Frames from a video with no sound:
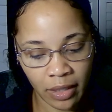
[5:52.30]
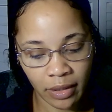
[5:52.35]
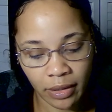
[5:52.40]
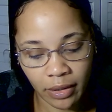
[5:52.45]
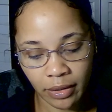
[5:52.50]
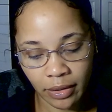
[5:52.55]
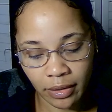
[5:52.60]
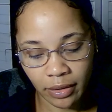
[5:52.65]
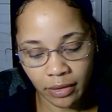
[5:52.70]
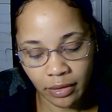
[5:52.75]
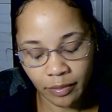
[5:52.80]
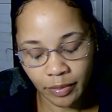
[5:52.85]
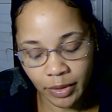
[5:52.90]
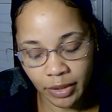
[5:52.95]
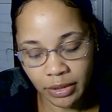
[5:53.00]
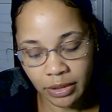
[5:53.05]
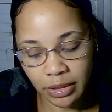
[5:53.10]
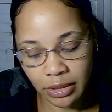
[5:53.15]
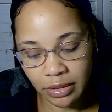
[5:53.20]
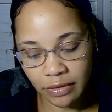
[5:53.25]
and the other
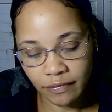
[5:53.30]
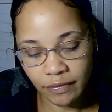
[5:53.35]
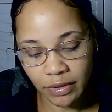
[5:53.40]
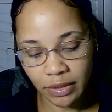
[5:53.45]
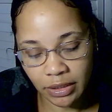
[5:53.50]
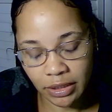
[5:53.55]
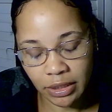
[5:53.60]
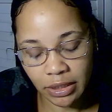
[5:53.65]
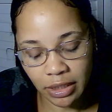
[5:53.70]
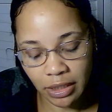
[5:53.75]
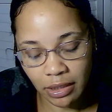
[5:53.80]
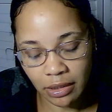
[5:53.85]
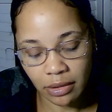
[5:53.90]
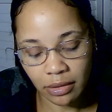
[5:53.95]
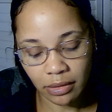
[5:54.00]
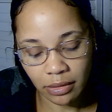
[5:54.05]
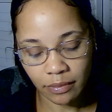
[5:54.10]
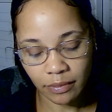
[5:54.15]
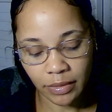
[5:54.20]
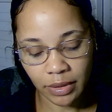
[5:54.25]
person is feeling stuck
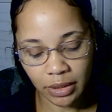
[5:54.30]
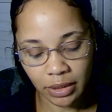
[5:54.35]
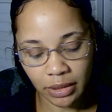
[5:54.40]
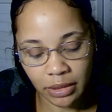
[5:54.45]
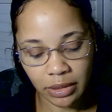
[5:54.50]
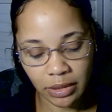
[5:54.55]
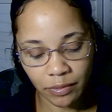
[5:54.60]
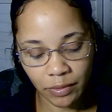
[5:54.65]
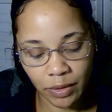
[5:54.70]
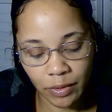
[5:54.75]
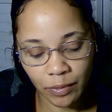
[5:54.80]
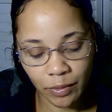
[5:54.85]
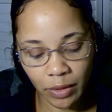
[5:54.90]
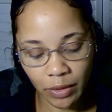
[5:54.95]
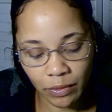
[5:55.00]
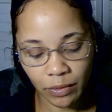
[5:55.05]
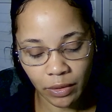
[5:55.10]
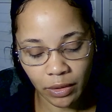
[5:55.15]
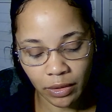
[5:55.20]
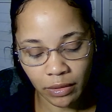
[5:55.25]
because someone
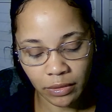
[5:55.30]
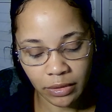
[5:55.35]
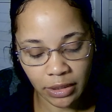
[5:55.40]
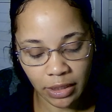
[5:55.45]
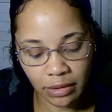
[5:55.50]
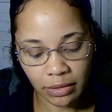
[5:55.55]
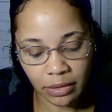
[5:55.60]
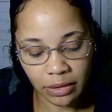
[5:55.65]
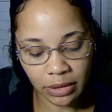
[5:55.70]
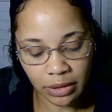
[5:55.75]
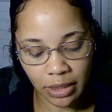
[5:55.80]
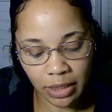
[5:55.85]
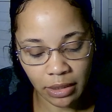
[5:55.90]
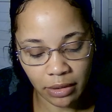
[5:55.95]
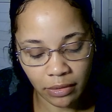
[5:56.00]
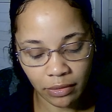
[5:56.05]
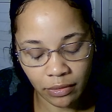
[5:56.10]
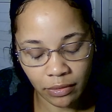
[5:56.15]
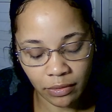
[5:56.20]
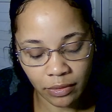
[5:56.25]
won't close out the
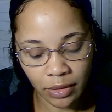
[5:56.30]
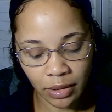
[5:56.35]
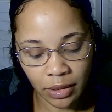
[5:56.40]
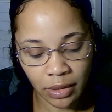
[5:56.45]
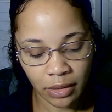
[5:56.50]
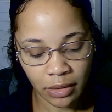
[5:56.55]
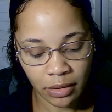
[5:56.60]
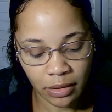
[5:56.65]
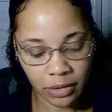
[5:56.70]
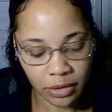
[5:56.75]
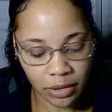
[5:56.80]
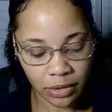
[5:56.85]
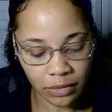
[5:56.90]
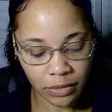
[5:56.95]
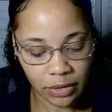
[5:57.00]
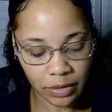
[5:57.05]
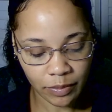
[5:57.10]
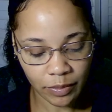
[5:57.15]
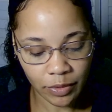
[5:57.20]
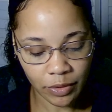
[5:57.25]
cycle show
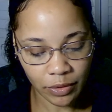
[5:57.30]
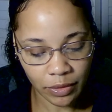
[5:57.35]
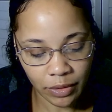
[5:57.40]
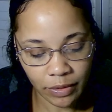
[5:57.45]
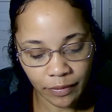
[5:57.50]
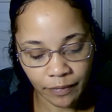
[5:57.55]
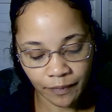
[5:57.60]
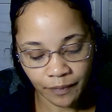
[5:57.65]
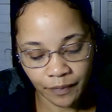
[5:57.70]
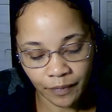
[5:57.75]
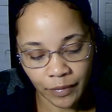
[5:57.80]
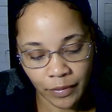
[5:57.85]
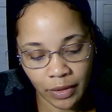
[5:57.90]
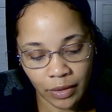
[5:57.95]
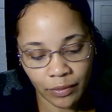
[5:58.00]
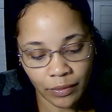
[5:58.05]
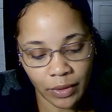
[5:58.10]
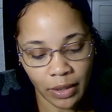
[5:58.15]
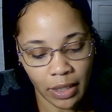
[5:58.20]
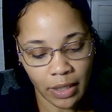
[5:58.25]
us more
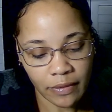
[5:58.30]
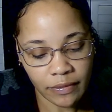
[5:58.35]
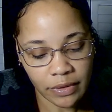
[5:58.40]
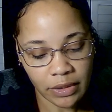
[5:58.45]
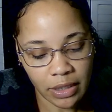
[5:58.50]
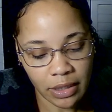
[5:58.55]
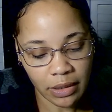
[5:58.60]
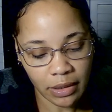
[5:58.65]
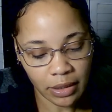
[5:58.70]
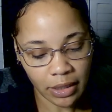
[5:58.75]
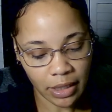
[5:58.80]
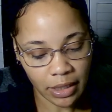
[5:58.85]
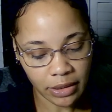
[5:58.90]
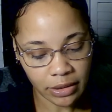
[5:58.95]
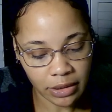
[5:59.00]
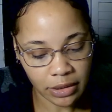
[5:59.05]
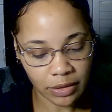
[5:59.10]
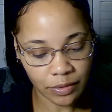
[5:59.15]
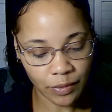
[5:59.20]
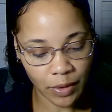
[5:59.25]
we have
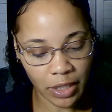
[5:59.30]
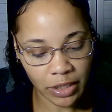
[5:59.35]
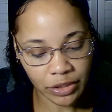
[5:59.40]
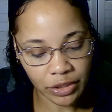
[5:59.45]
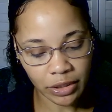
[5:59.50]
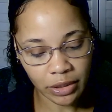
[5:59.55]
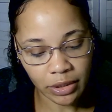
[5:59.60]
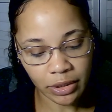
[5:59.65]
sunglasses watching